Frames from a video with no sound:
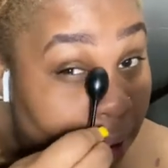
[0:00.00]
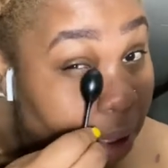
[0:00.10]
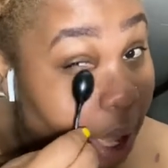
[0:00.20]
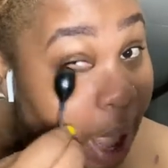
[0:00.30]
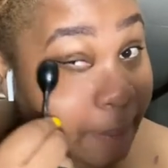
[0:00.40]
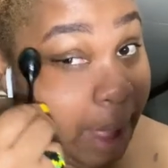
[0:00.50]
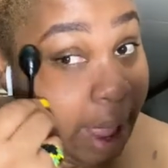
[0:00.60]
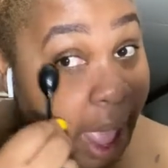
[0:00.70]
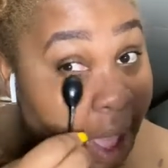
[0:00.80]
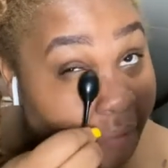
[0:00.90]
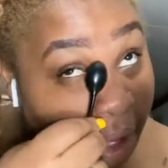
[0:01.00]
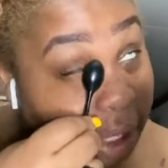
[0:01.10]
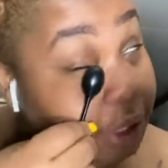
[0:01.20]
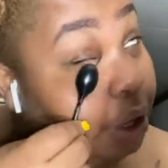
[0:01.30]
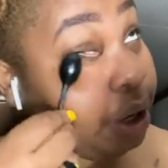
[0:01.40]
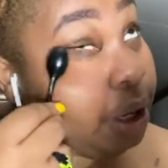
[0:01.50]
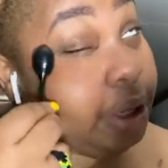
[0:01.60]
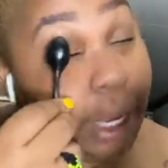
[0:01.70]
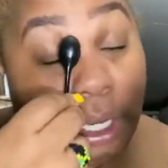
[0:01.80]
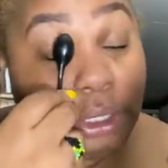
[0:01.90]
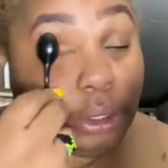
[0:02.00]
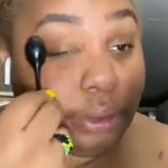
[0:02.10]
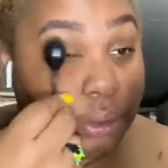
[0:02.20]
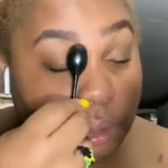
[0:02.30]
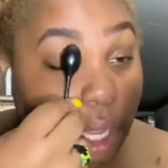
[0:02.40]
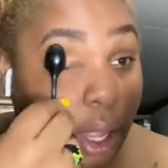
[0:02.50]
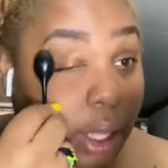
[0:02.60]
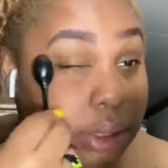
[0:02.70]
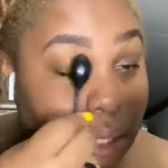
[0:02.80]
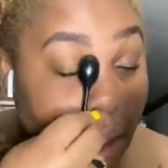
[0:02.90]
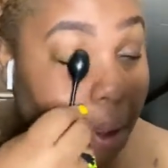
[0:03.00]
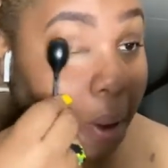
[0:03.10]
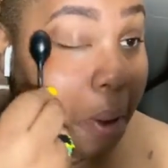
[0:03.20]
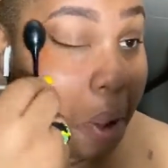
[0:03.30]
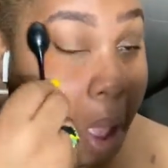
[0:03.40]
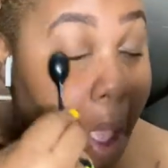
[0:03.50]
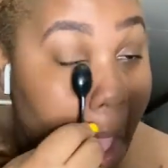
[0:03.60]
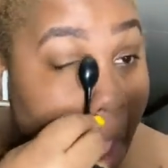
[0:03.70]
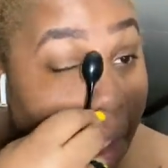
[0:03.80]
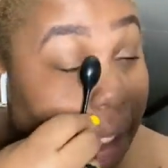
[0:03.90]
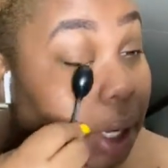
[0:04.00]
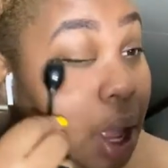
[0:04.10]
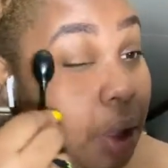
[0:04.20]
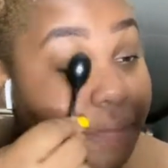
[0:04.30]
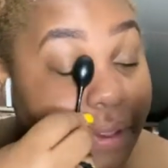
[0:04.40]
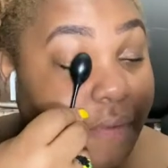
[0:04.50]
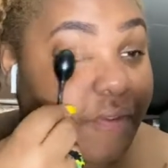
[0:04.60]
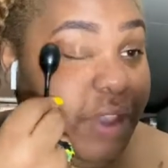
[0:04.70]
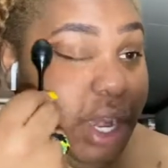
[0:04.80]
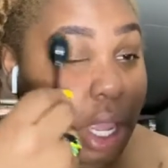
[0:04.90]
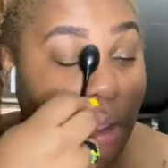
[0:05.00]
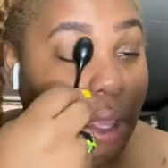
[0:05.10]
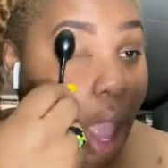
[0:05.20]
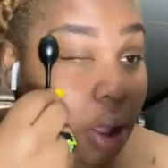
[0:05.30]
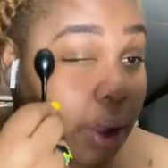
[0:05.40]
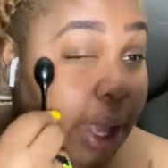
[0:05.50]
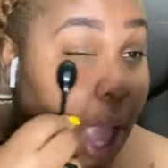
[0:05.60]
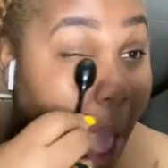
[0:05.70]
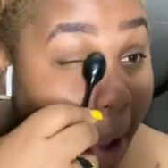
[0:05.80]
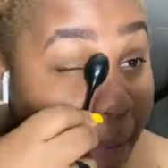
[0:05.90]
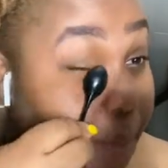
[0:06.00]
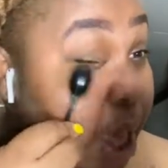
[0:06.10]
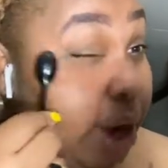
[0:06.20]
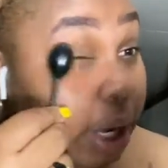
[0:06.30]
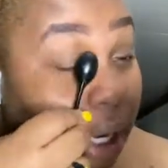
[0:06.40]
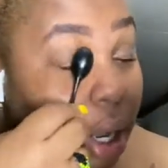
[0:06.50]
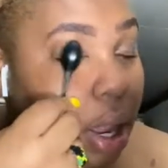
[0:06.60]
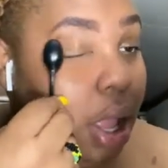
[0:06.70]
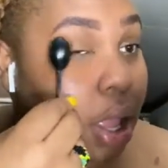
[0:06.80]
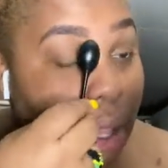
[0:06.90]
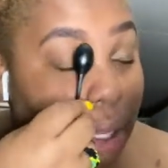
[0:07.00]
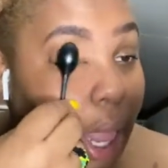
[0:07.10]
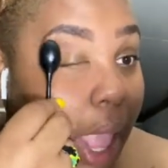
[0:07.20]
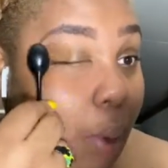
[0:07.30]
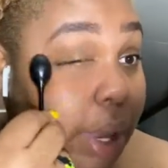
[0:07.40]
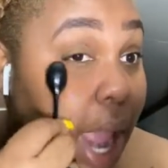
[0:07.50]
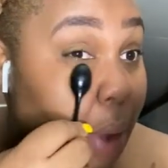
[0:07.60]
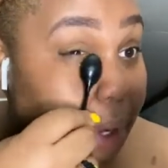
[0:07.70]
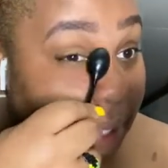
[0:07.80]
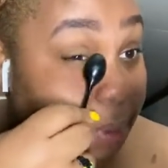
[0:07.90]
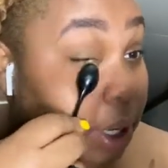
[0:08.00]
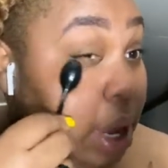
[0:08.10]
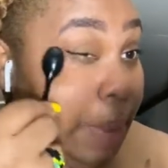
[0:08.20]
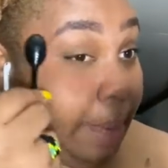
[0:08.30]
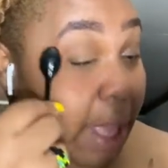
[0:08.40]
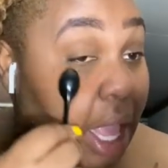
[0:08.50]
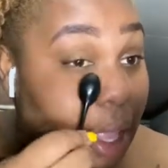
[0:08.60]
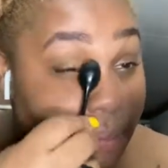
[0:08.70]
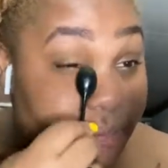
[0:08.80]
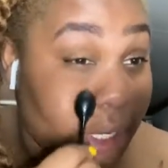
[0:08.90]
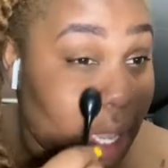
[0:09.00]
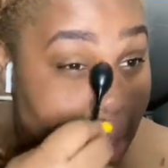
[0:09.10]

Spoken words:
I have dark under eye circles, y'all. So, you know, for the video, y'all gonna get a better, like, when I really put it on my makeup video.